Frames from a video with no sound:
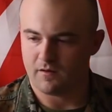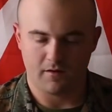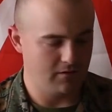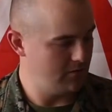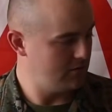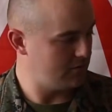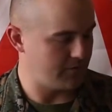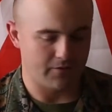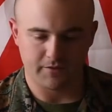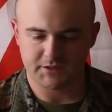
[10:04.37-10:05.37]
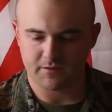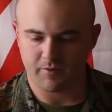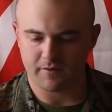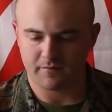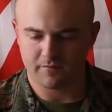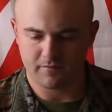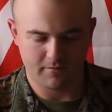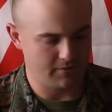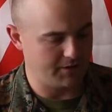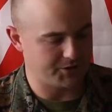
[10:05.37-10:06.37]
And if I release the button,
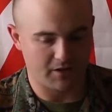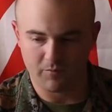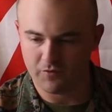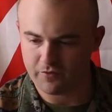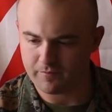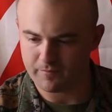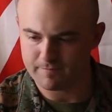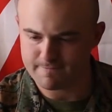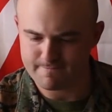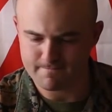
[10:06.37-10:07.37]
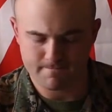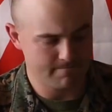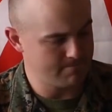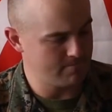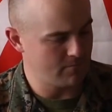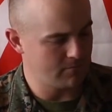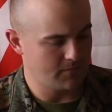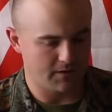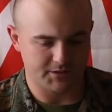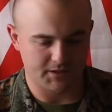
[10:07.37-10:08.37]
I can try to move it.
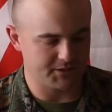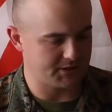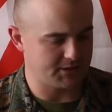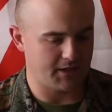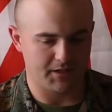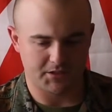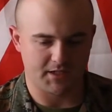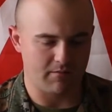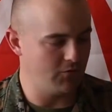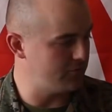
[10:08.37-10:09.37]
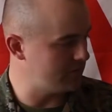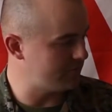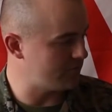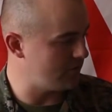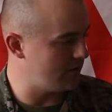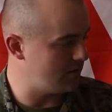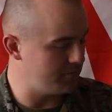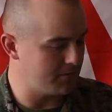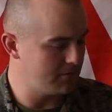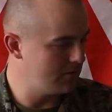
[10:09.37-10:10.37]
It's nice and tight. It's not moving left or right on me.